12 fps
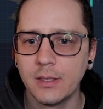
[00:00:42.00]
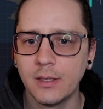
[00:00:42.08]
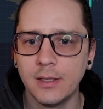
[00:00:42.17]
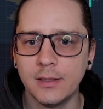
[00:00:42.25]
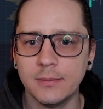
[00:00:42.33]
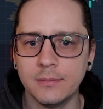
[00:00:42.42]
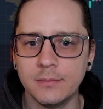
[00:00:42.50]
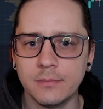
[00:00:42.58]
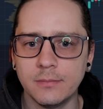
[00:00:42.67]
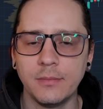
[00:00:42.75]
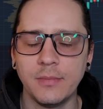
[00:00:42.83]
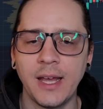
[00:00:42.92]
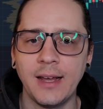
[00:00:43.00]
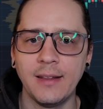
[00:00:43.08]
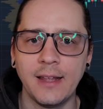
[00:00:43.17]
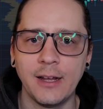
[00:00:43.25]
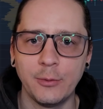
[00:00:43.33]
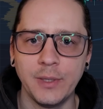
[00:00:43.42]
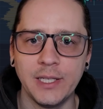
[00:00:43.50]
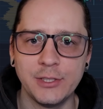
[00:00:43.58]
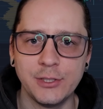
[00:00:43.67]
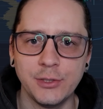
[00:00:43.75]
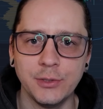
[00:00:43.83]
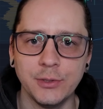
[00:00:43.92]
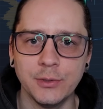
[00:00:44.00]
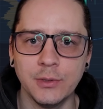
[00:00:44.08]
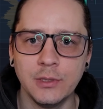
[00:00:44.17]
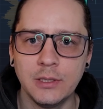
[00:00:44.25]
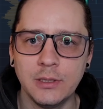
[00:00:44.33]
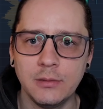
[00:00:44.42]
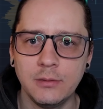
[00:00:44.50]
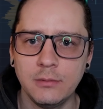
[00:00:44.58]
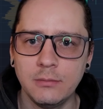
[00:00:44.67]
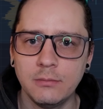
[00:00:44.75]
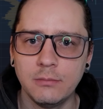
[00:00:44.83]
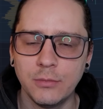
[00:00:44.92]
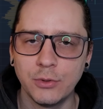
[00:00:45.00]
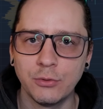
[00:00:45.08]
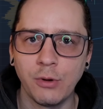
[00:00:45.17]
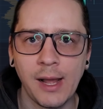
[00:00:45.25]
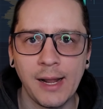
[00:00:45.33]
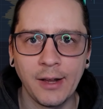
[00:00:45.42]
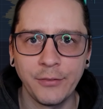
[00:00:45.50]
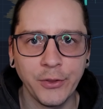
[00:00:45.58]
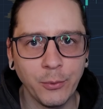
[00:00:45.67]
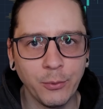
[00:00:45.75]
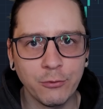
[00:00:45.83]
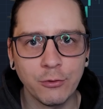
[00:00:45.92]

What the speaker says: That allowed me to ride out the